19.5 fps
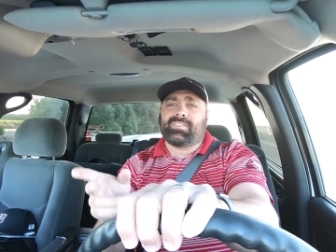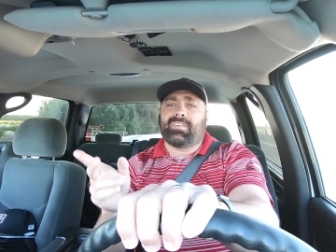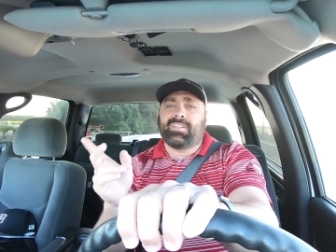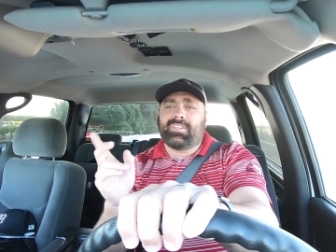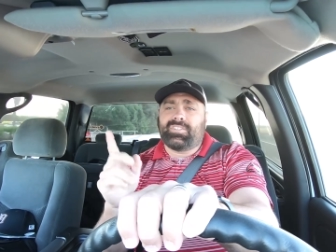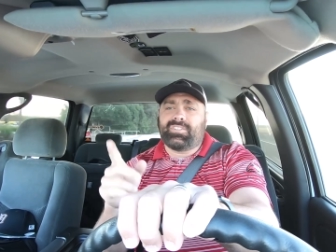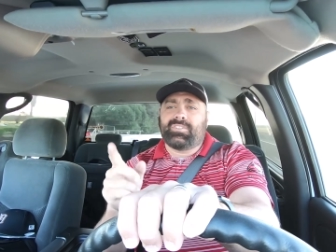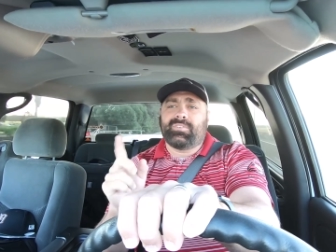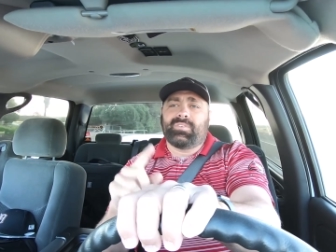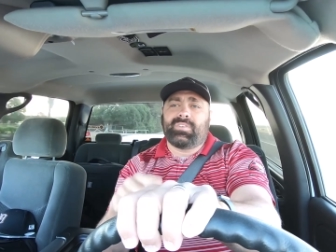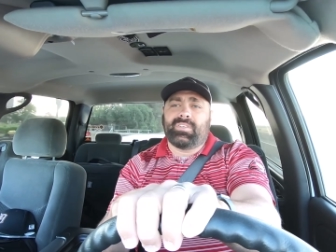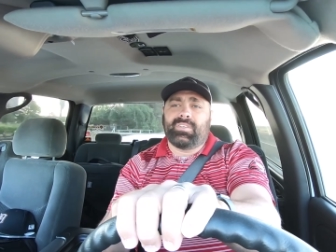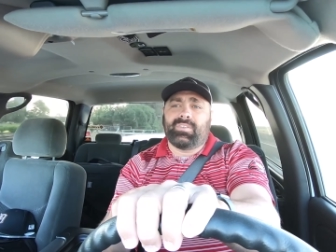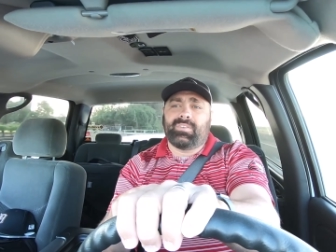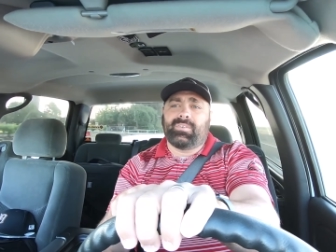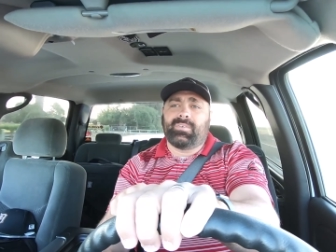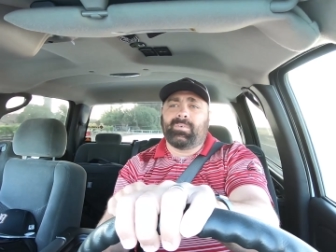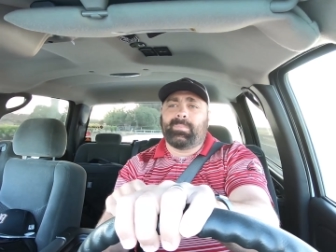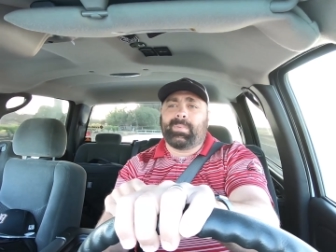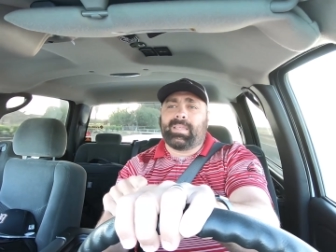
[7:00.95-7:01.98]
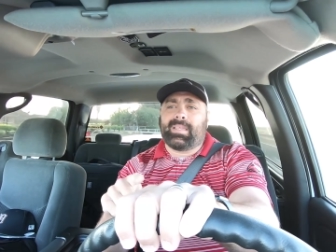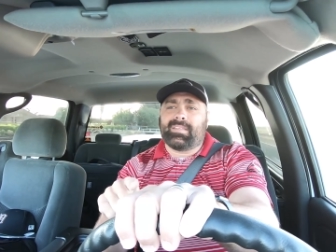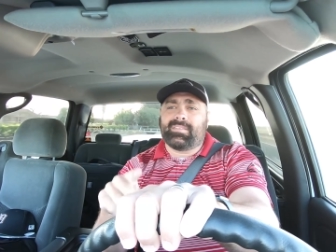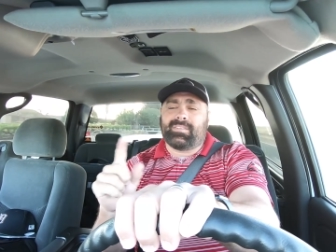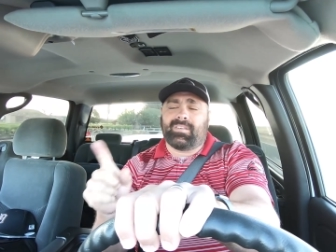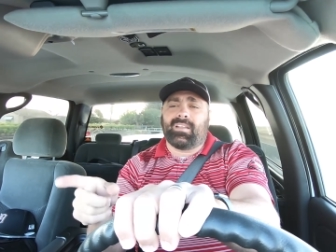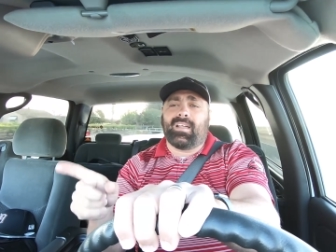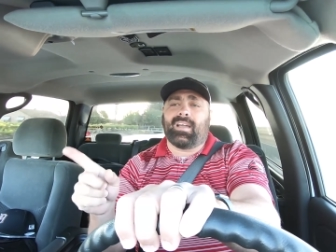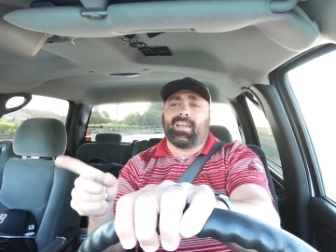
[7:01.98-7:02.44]
turn and shoot you
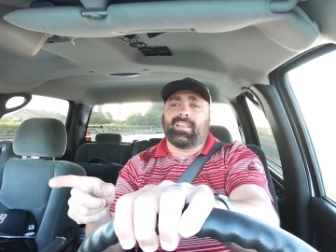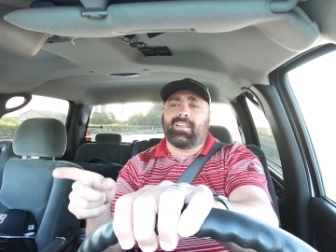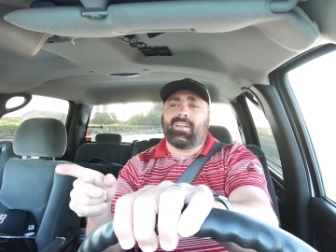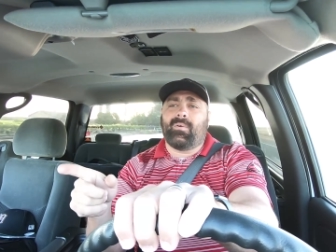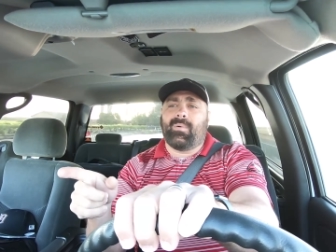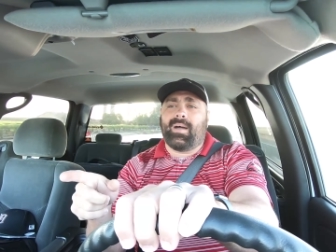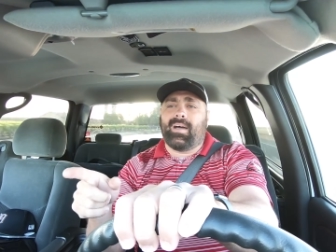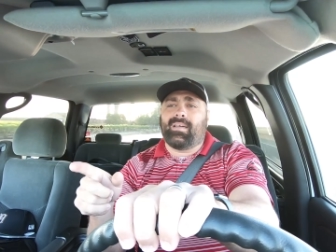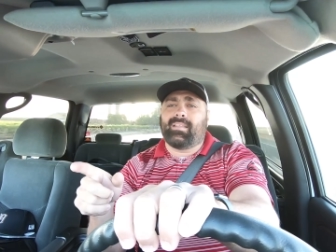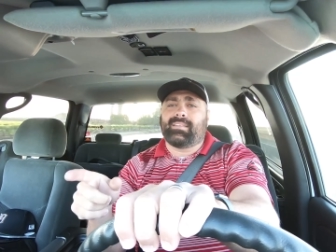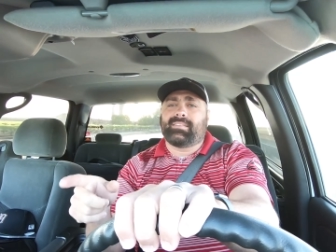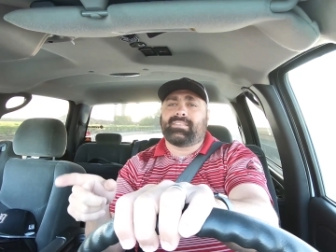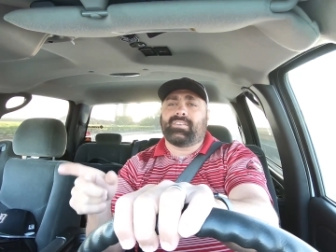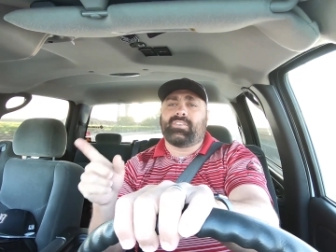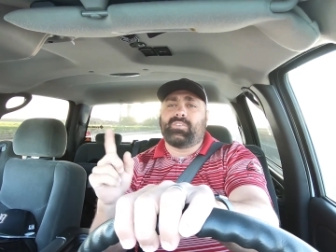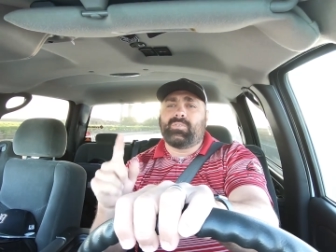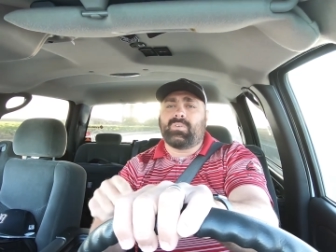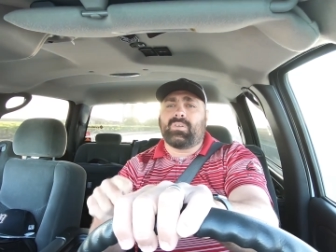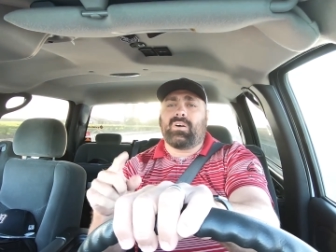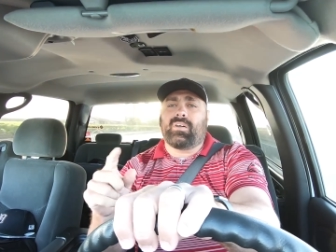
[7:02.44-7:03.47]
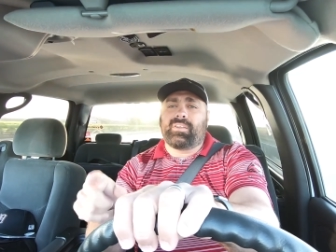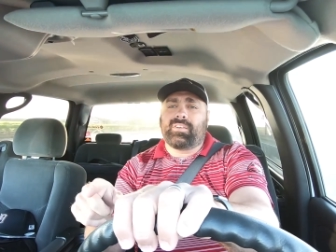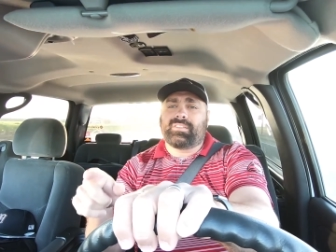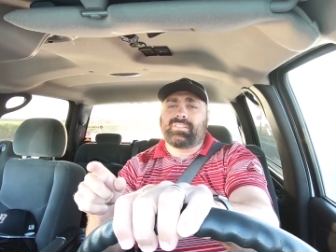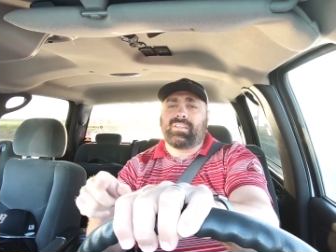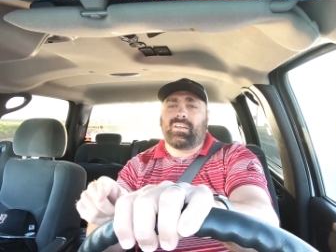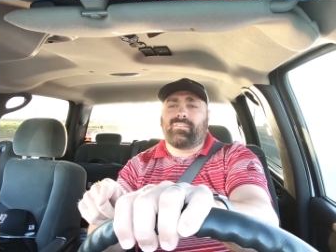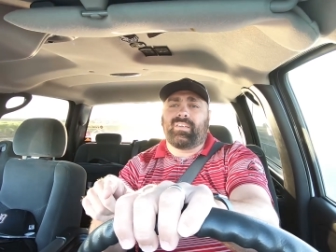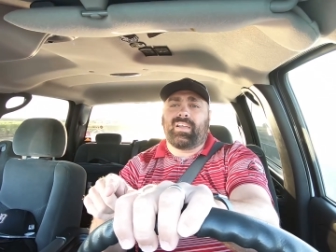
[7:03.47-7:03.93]
because they're not going to go out until you call
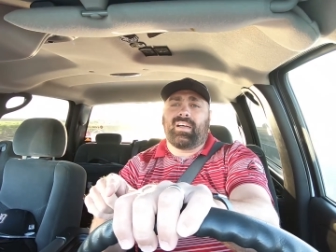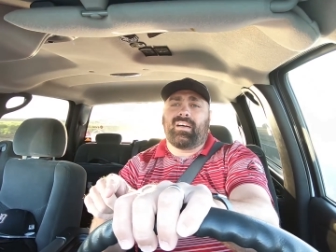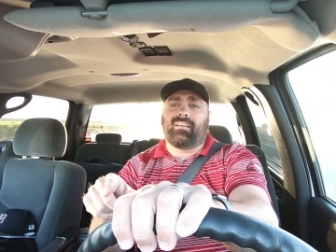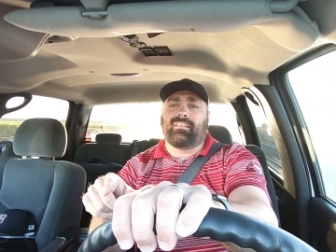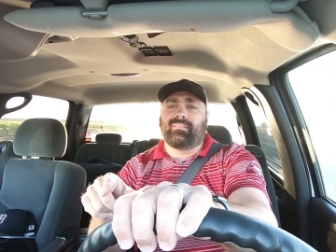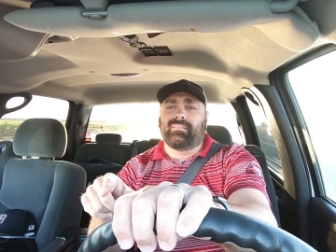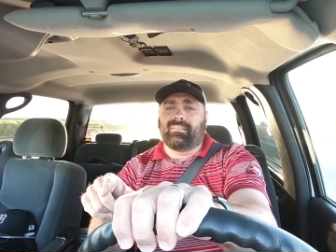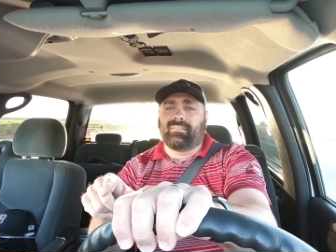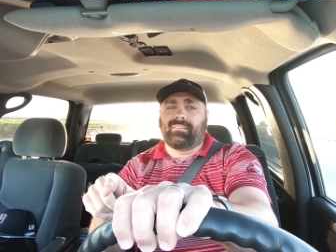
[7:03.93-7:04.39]
yourself out.